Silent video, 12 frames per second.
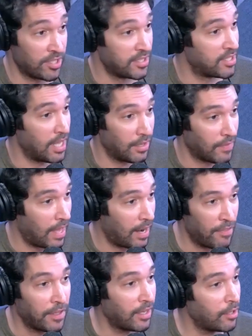stating that.
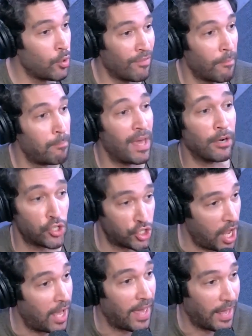I think you have a better
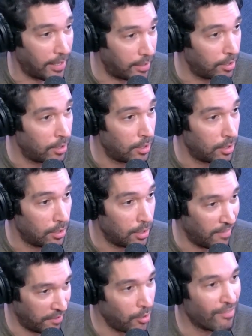shot at it.
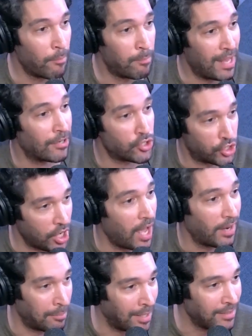I think you have a better
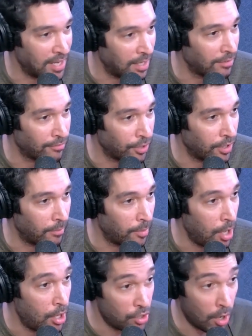shot at maintaining freedom.
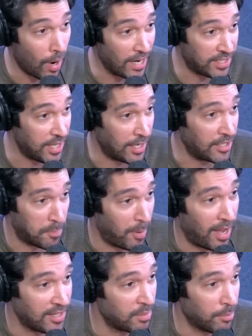No, I said it's
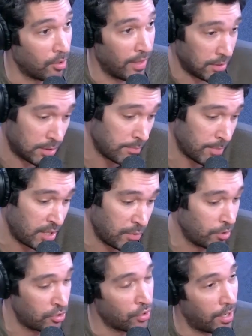possible that
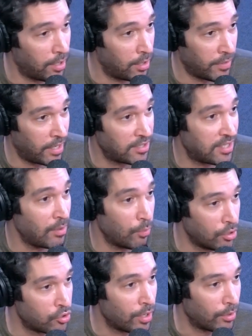that a state
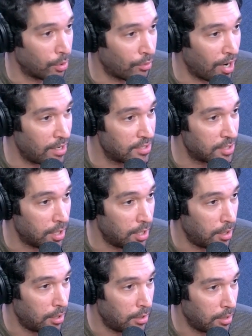would try to arise.
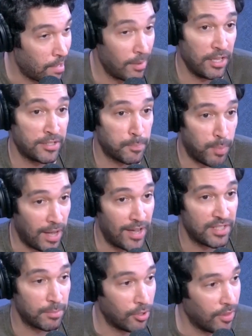I mean, it's
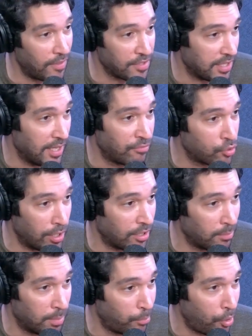possible that the slave trade
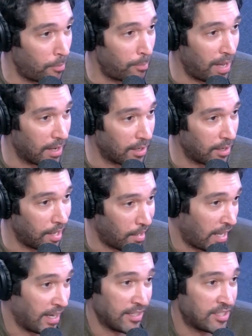could be brought back.
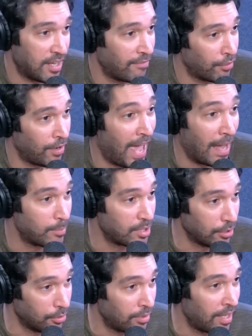I can't state for an
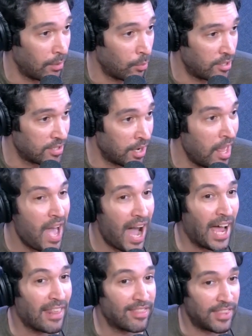absolute that it wasn't.
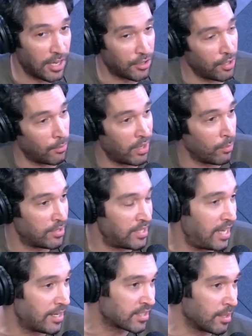I think, though, it would
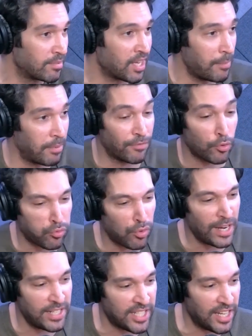take some type of
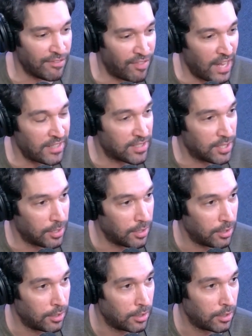crazy event
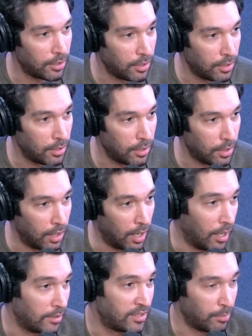
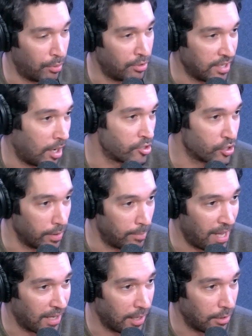to usher it
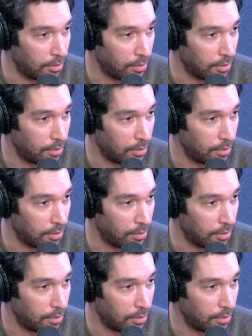back in.